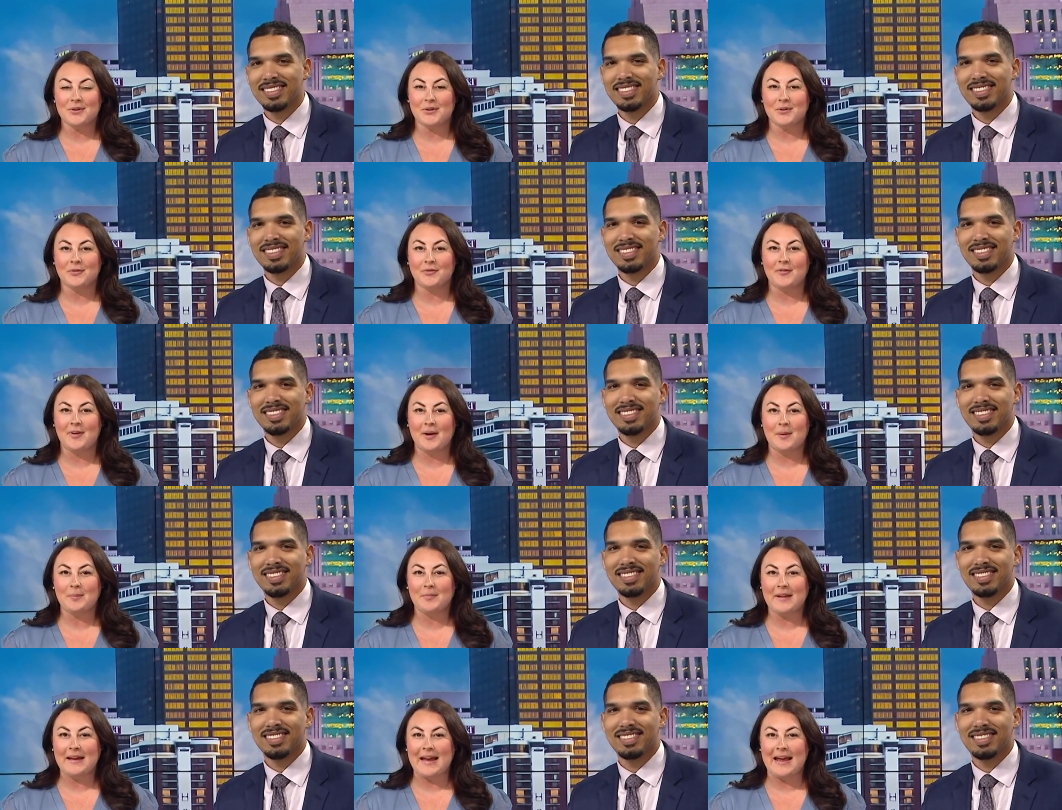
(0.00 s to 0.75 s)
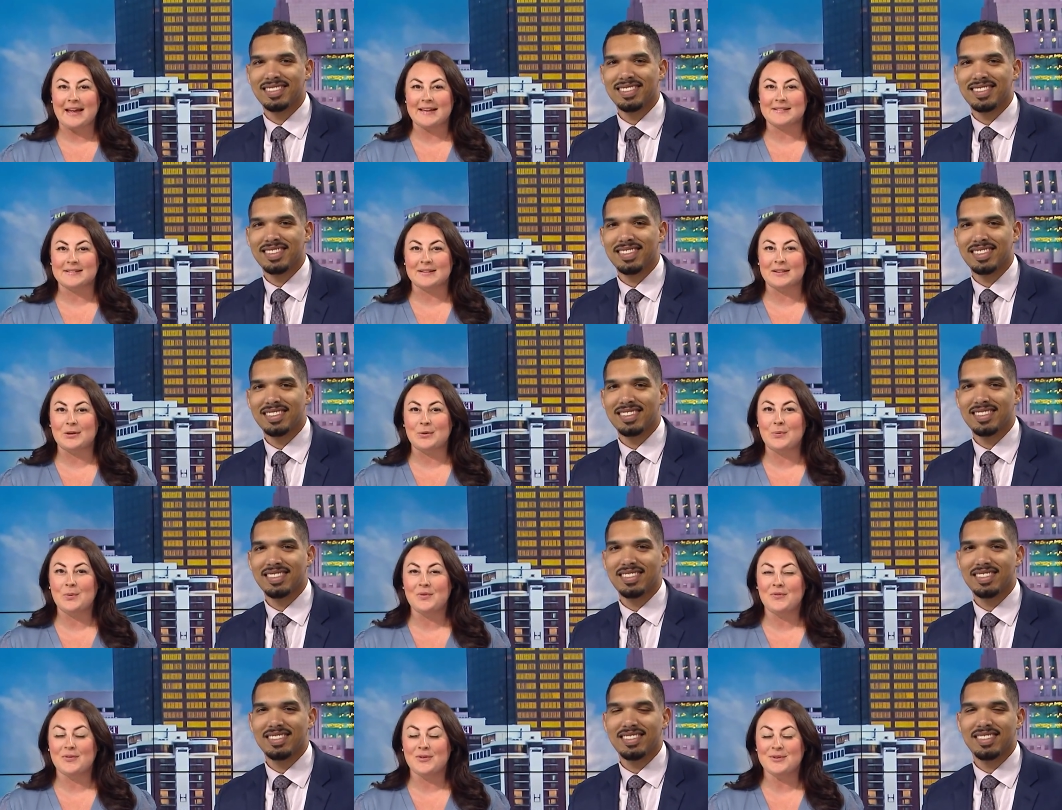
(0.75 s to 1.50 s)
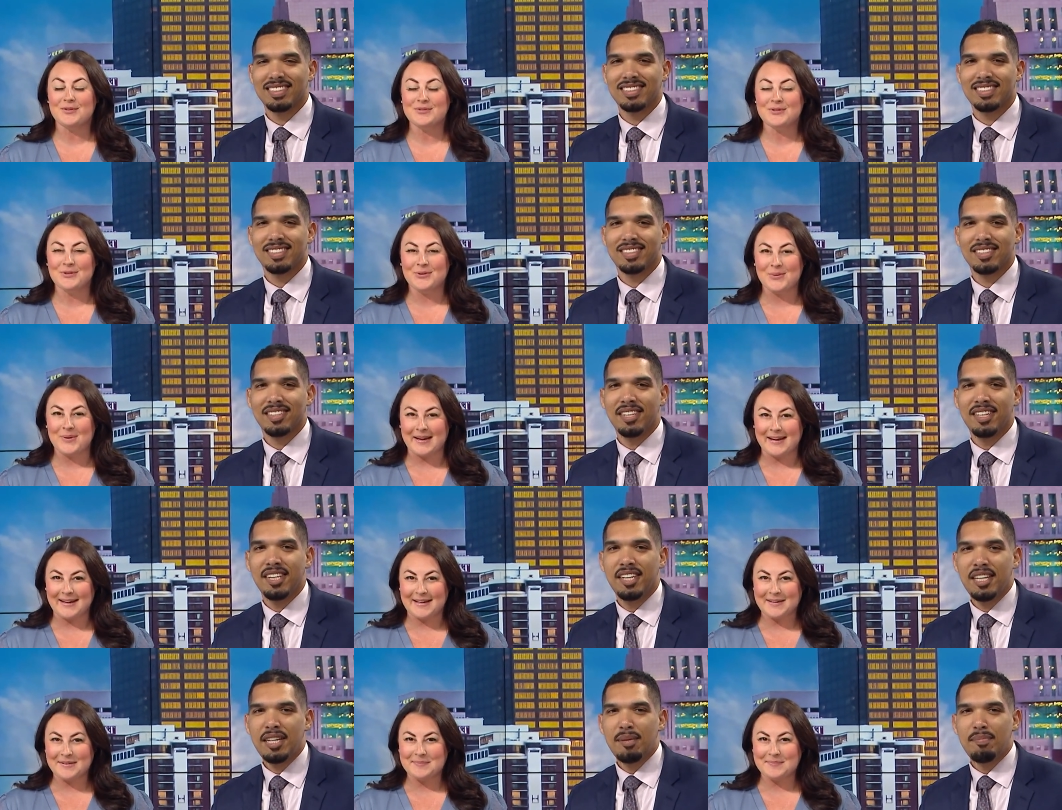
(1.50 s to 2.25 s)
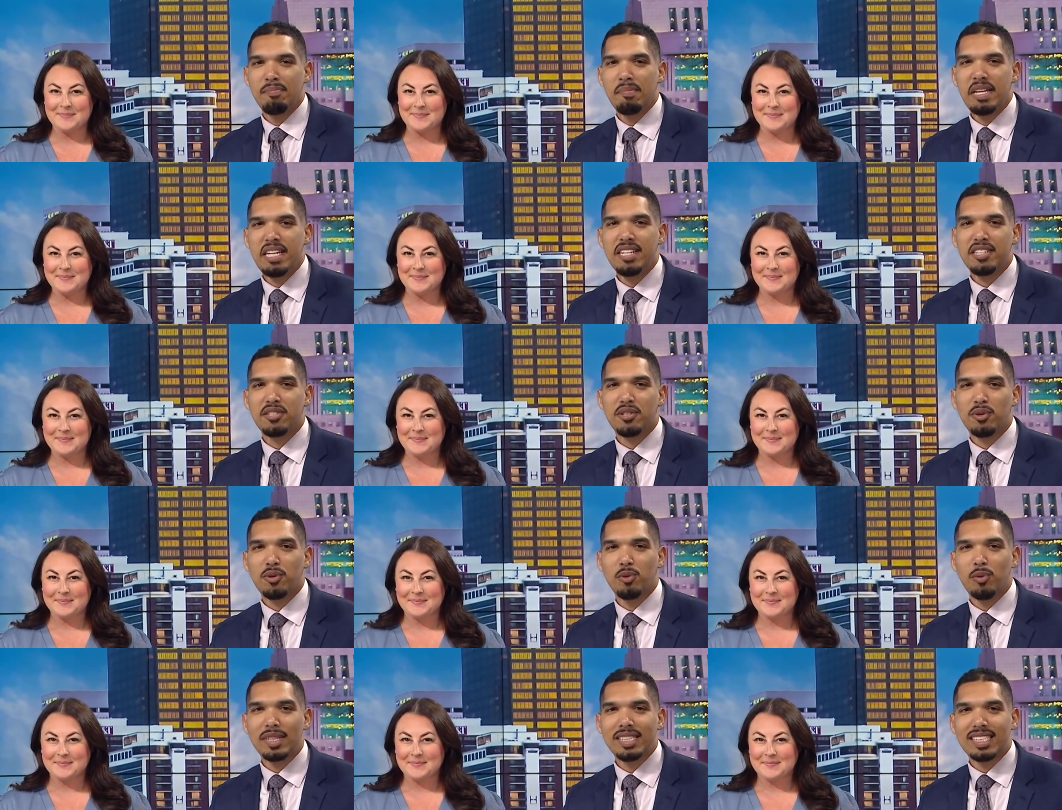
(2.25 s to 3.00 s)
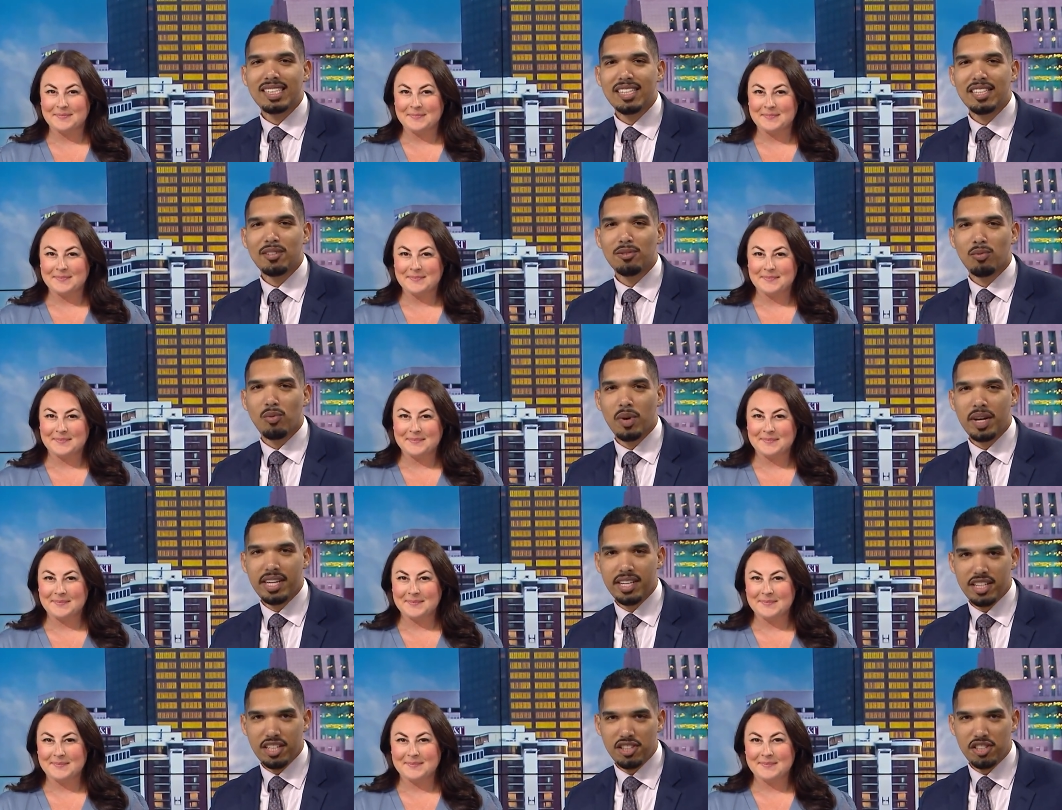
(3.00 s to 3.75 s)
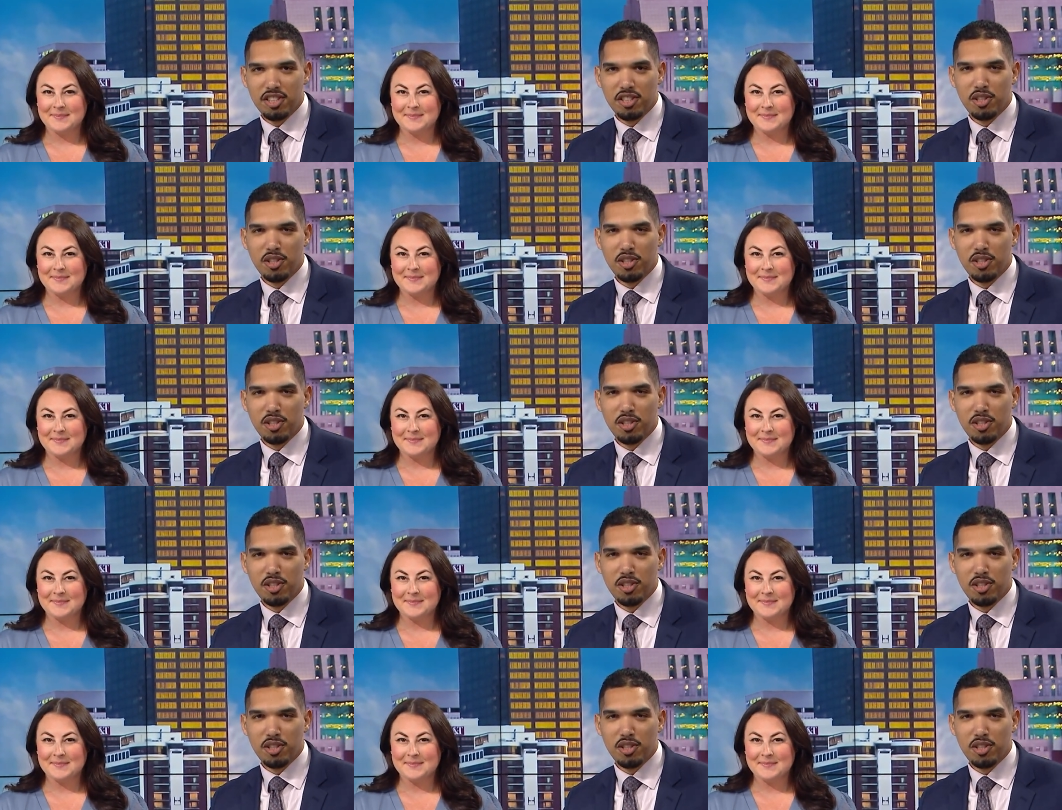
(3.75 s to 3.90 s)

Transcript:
Speaker 1: her family as Louisville's Queen.
Speaker 2: Meet Gwendolyn Ridge,